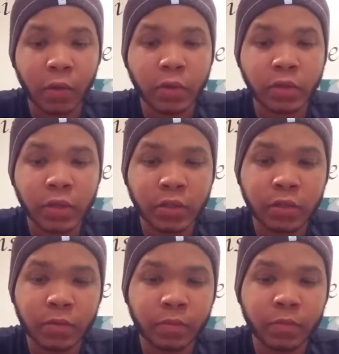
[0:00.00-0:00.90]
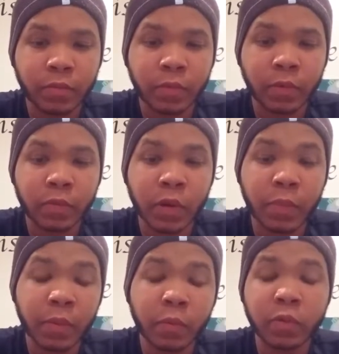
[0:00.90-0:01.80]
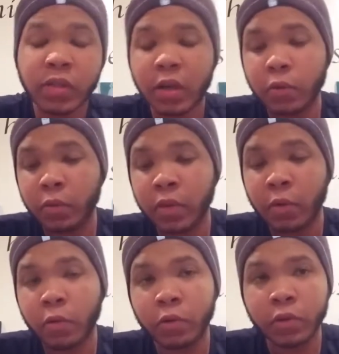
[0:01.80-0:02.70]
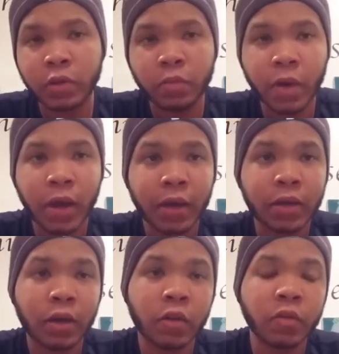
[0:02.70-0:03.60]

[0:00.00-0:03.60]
They were just, some people would say they were holding you back.